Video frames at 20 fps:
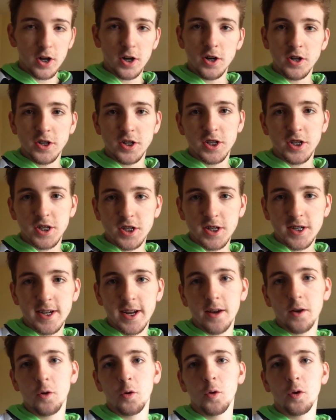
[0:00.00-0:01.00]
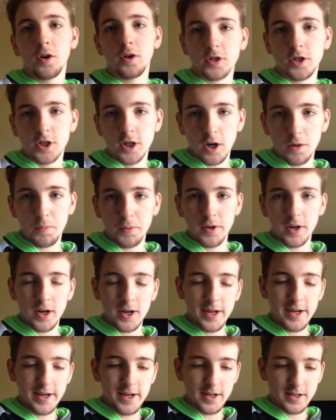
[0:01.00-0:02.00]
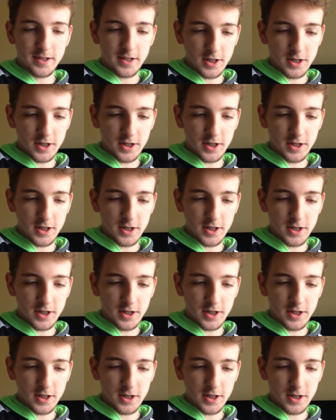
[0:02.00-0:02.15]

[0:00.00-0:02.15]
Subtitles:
are still top of the league,